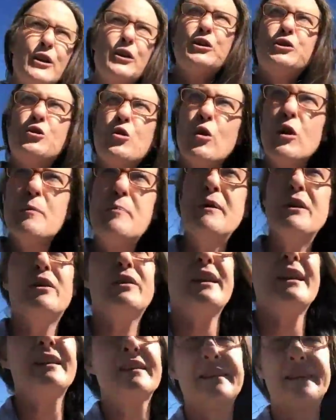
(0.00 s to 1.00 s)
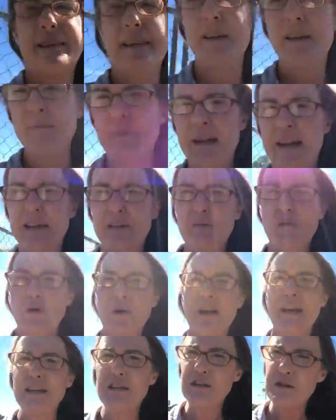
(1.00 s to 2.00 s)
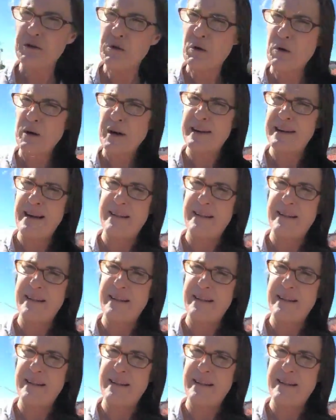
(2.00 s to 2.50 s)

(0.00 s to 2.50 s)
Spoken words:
short buildings because we're a historic